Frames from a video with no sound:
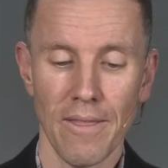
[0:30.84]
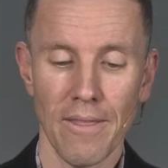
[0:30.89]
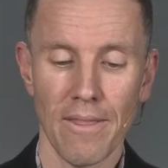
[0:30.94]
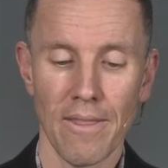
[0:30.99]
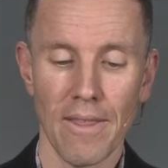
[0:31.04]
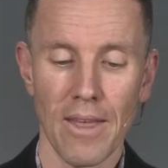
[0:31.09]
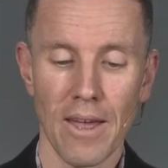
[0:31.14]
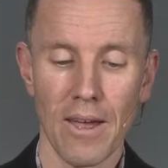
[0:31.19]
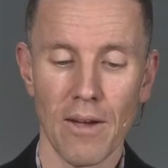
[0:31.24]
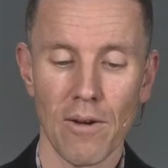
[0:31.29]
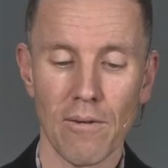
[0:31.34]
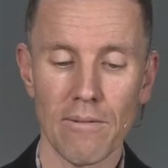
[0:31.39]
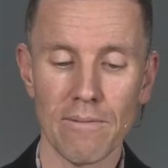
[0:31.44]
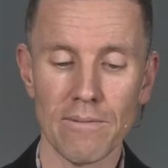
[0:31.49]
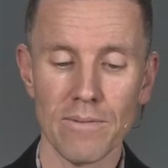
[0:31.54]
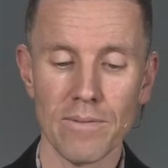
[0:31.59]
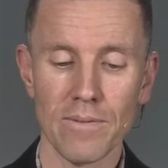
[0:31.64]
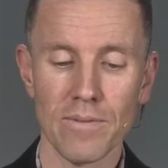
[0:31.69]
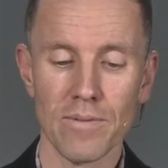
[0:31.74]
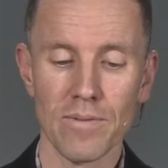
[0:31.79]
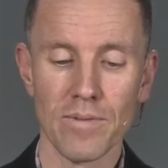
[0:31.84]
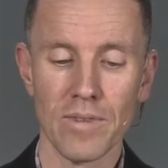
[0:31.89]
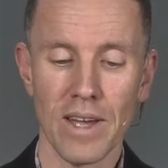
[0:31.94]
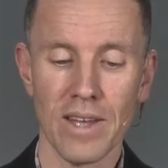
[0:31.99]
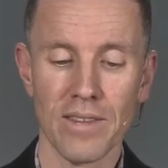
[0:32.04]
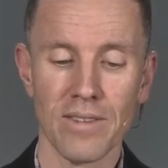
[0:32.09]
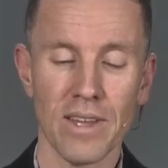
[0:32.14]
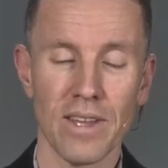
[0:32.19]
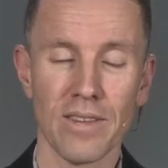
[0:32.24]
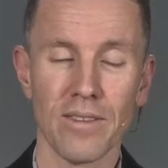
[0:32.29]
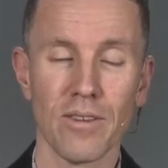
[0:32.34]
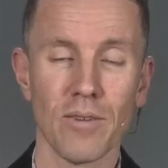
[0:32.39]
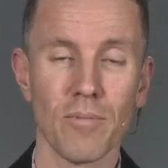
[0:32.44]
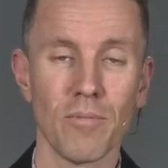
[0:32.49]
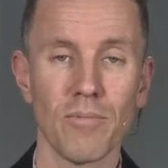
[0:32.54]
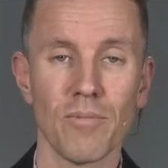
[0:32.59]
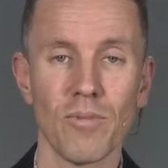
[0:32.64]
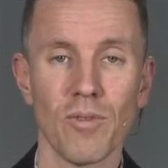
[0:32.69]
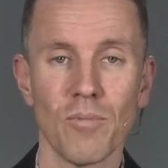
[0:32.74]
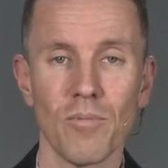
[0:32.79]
Now, and the